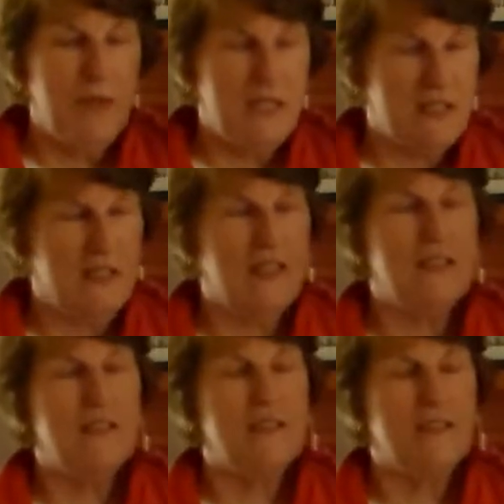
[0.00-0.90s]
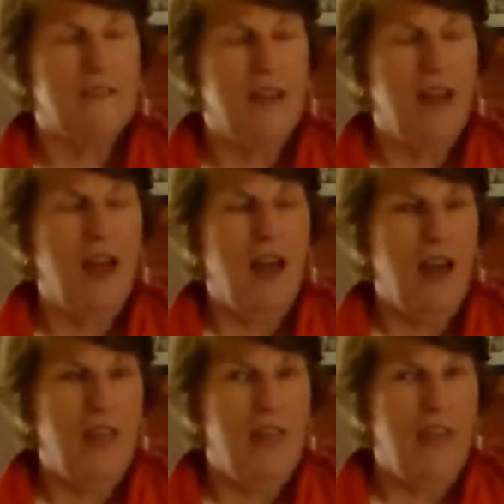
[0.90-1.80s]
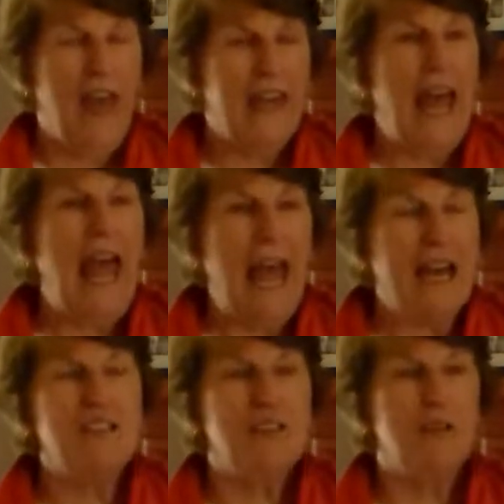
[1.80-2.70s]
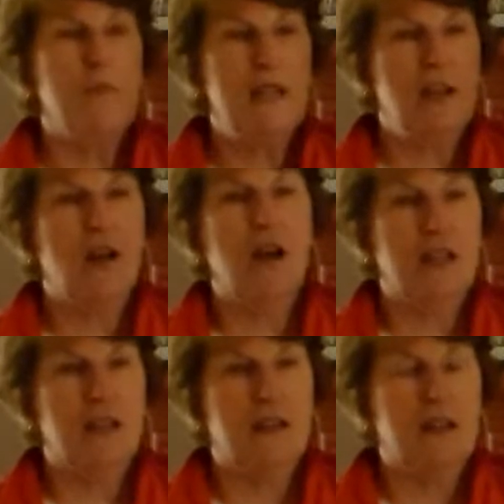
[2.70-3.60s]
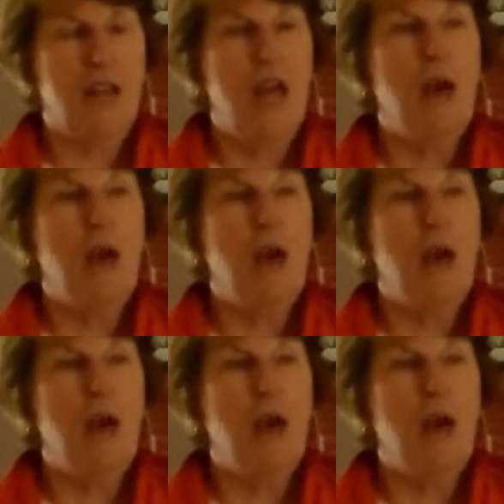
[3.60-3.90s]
business that has to be done